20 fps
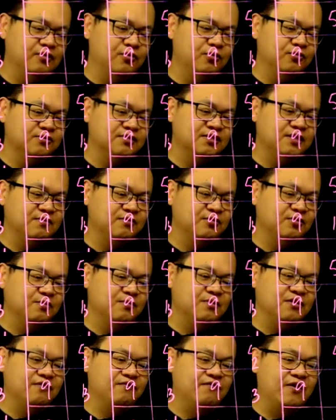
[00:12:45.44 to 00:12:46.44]
don't seem to
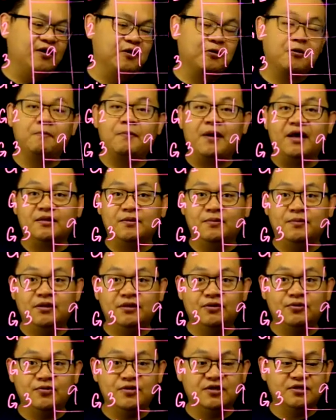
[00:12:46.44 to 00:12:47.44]
be very compatible
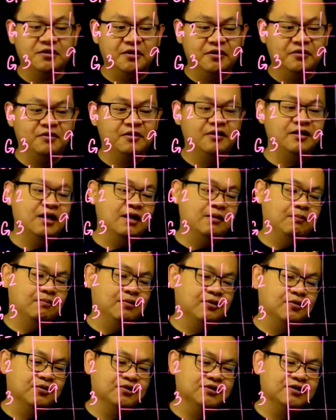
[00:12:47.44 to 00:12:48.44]
to each other
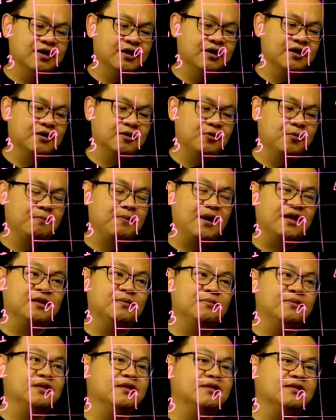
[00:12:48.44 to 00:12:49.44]
because their
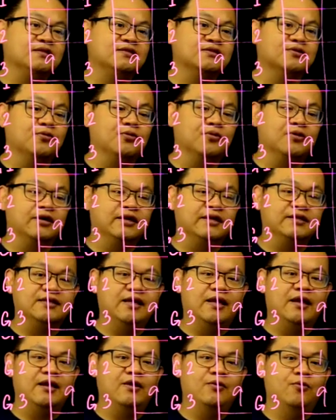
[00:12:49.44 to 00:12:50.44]
compatibility score is
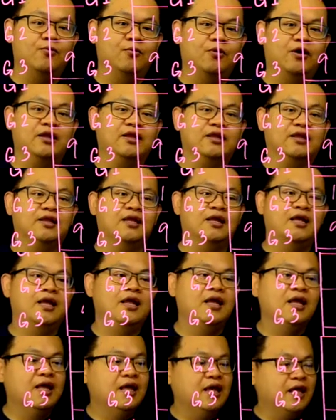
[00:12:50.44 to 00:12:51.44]
a 1.
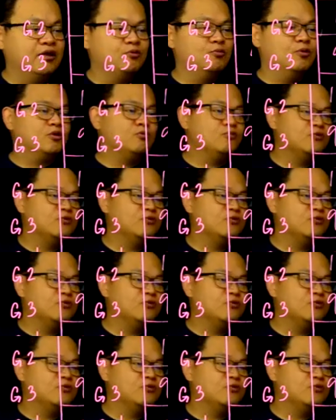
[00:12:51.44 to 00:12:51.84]
And what